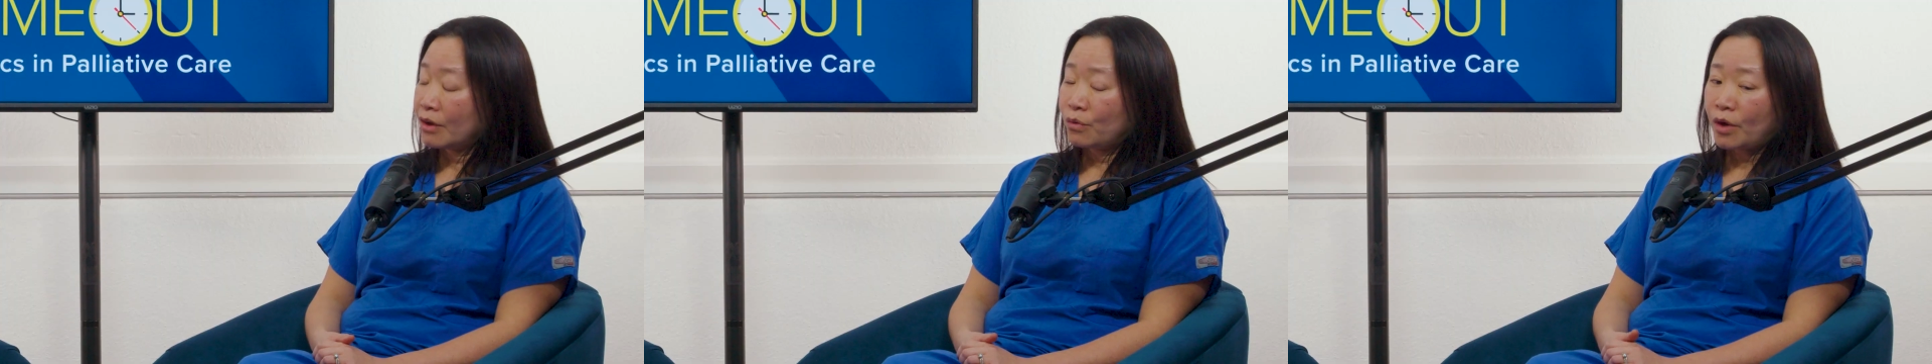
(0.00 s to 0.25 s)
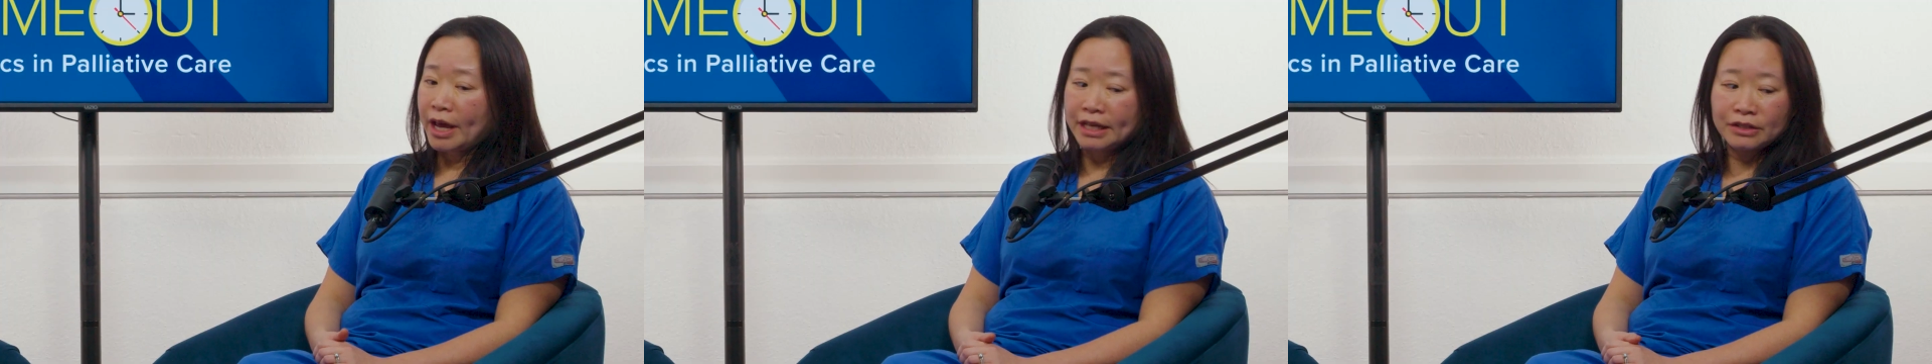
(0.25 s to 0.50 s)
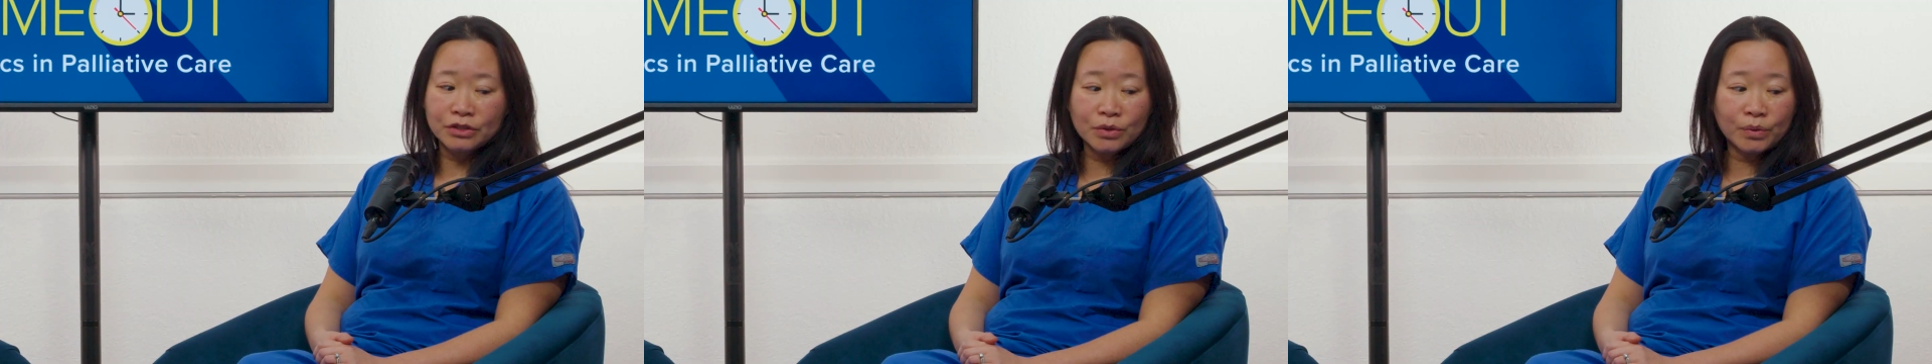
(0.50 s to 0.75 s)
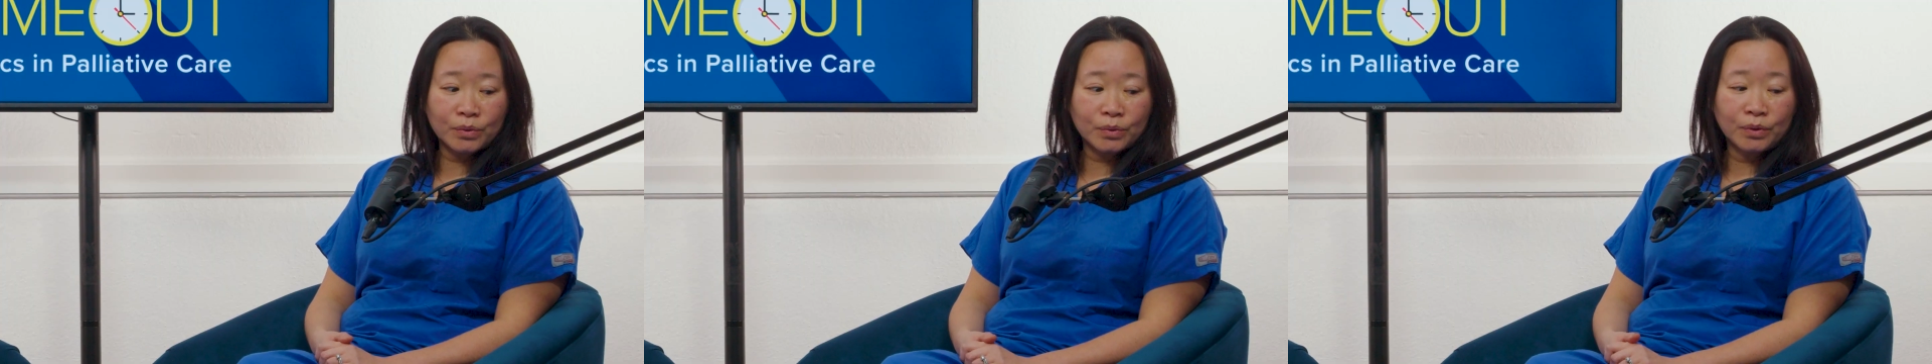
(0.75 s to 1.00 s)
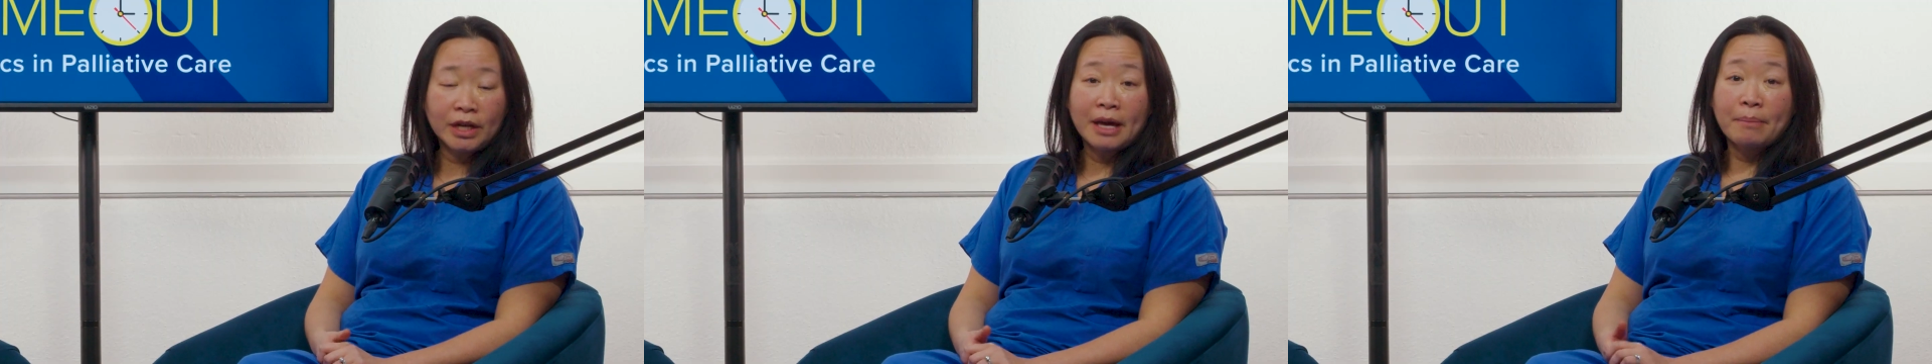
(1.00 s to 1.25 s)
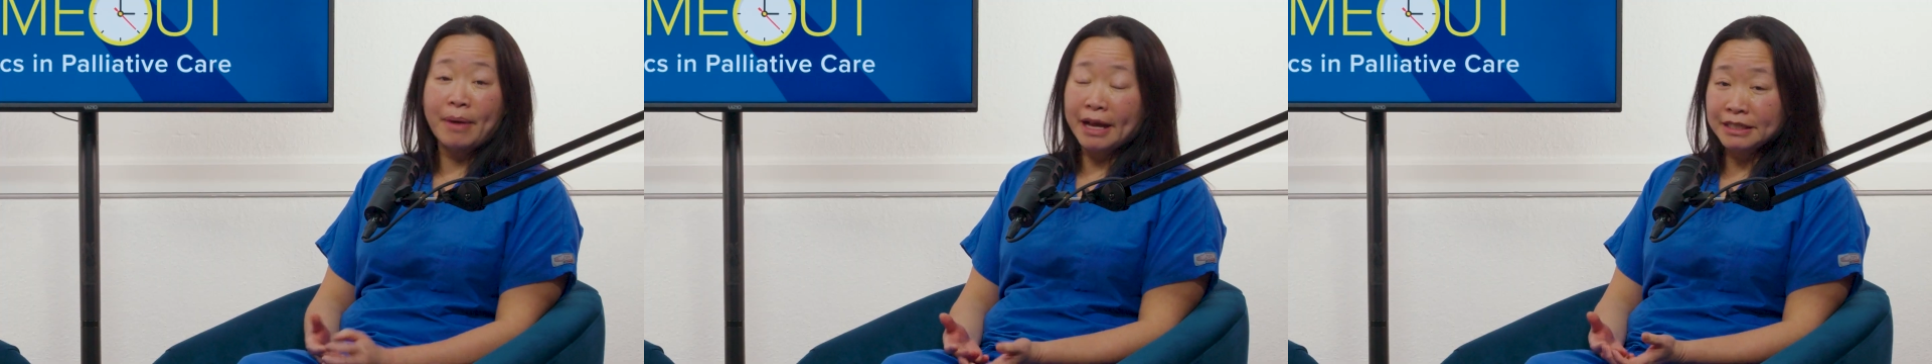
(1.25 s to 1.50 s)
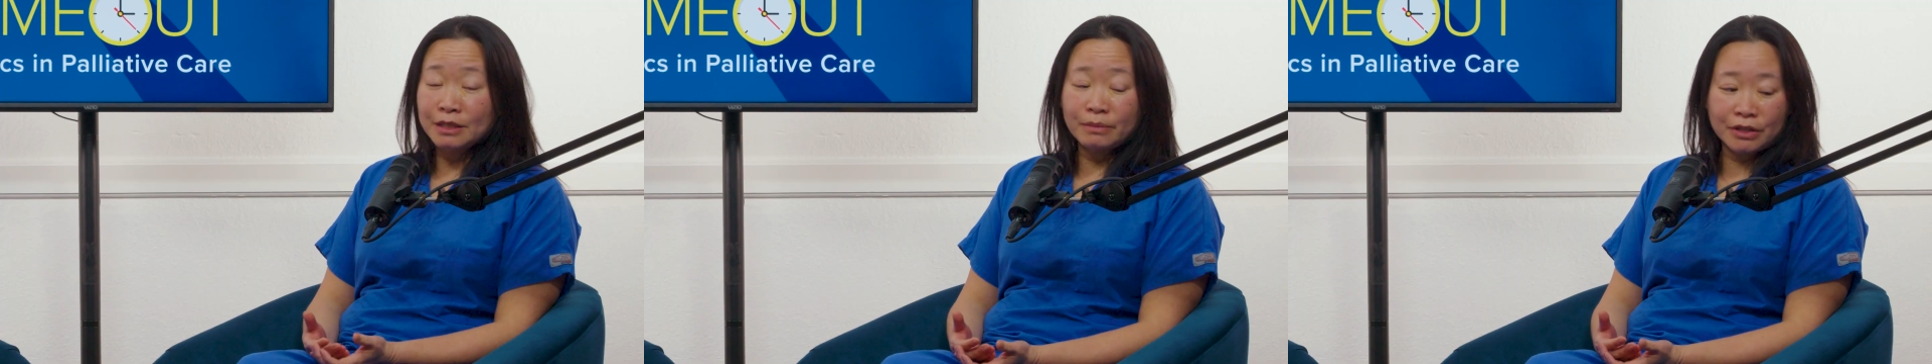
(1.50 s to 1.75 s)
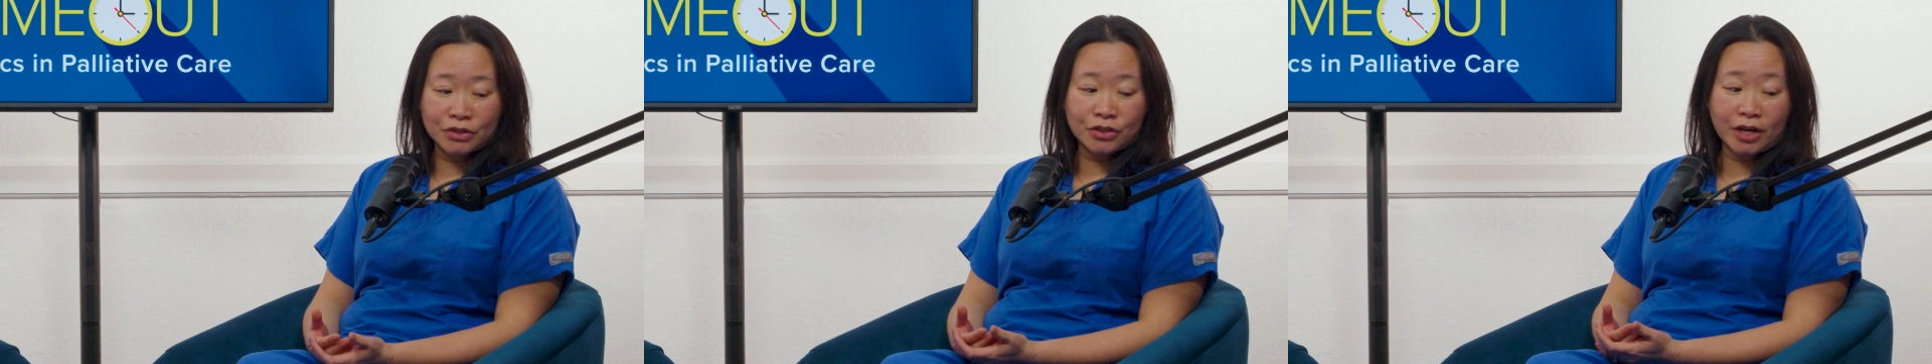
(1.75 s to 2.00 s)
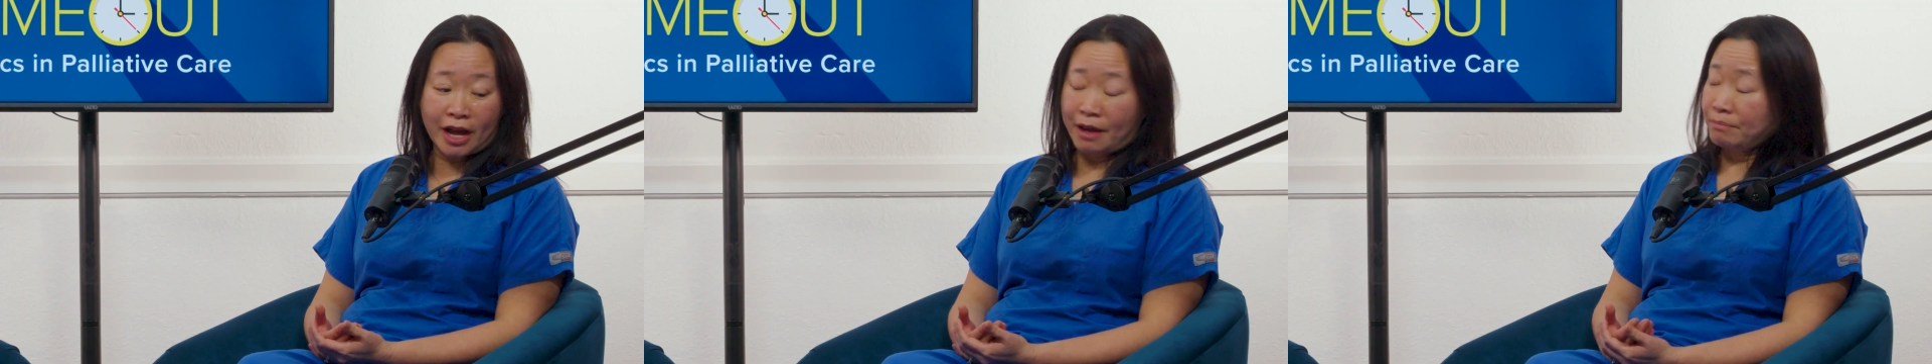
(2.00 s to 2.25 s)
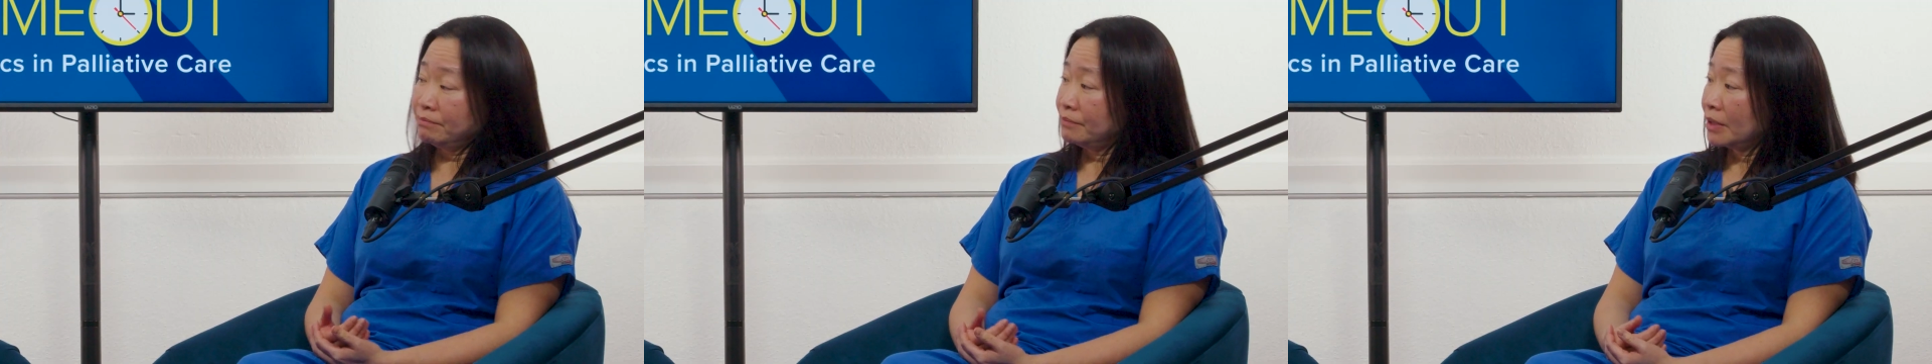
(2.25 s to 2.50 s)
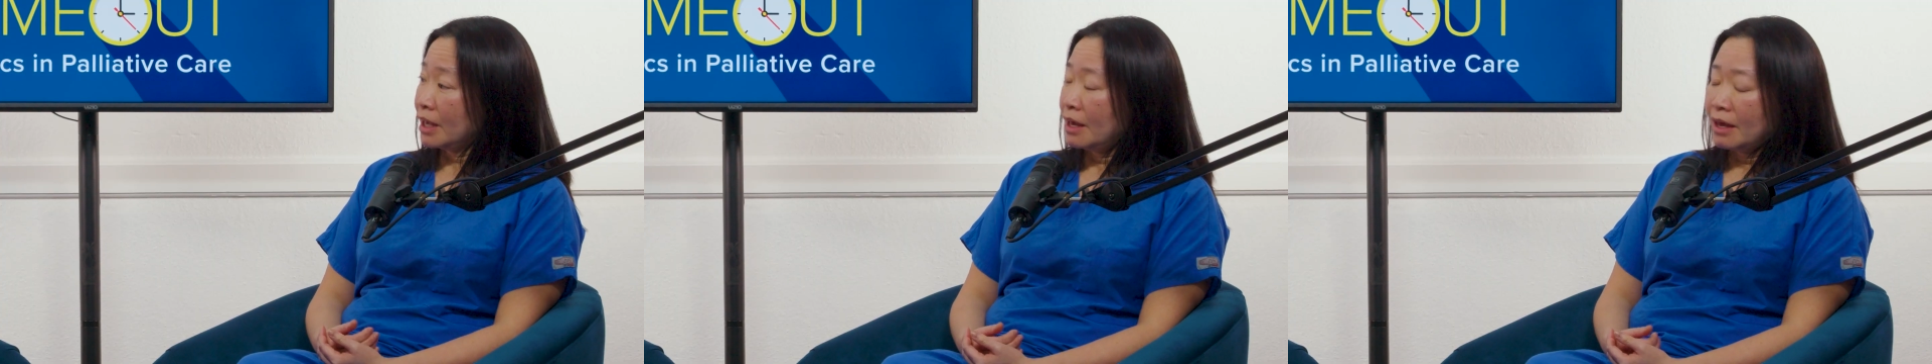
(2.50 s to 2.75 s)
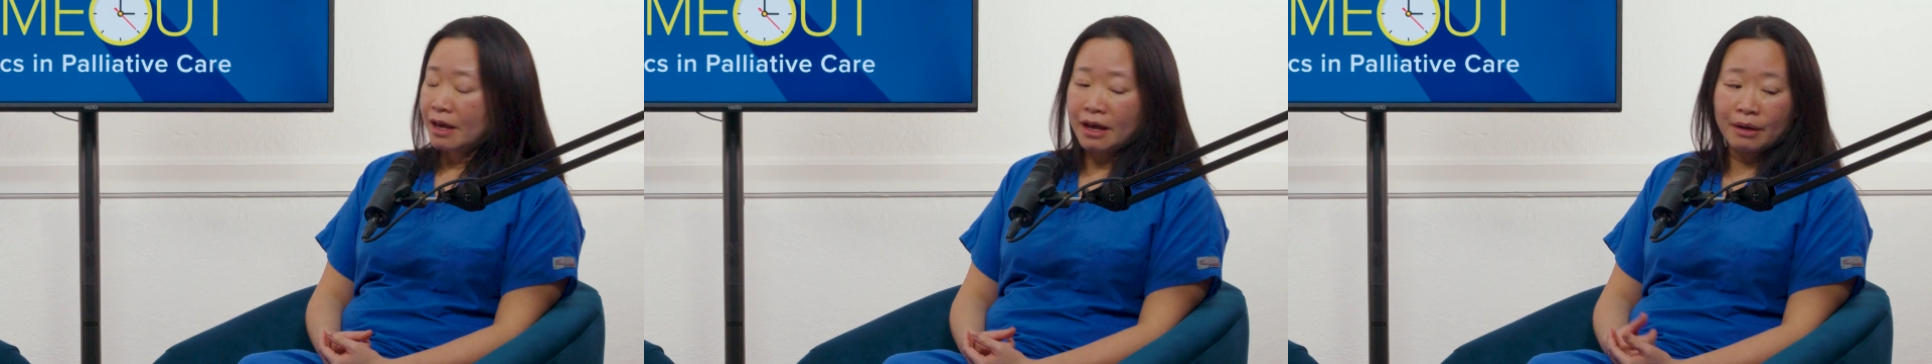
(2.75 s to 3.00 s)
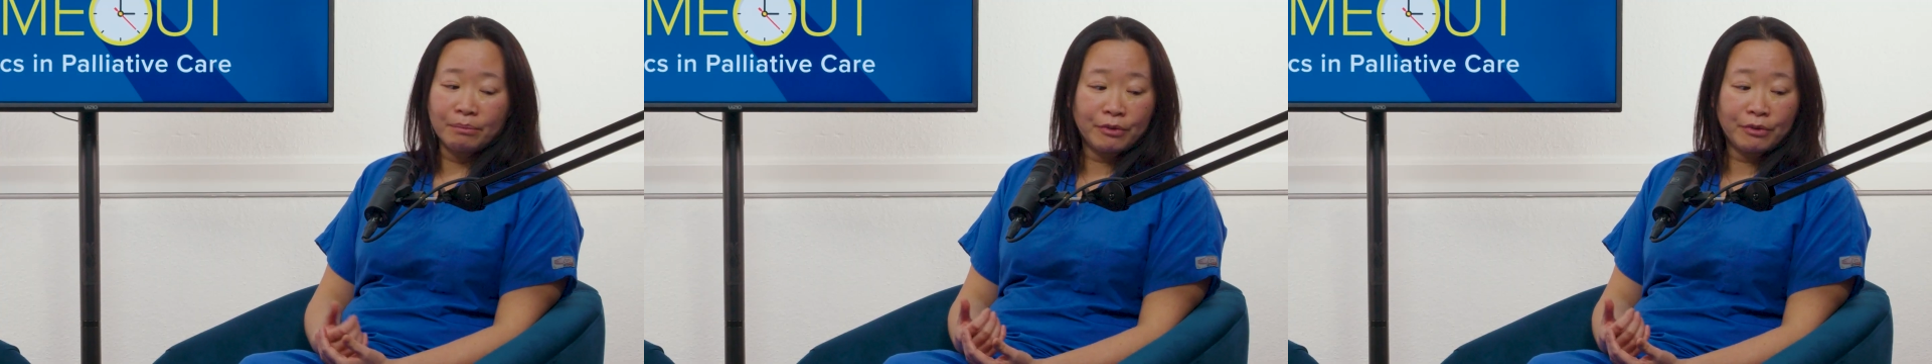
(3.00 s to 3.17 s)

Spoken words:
Right. So back to Mr. M.